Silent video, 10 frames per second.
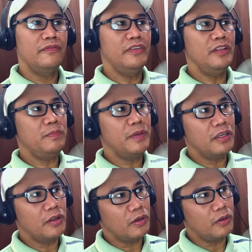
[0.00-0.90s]

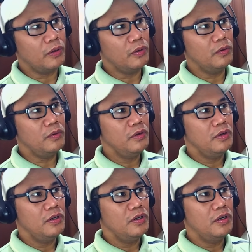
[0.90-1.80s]
Filipino
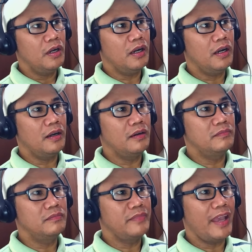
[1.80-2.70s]

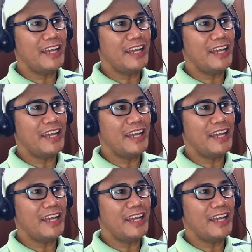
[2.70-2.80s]
um,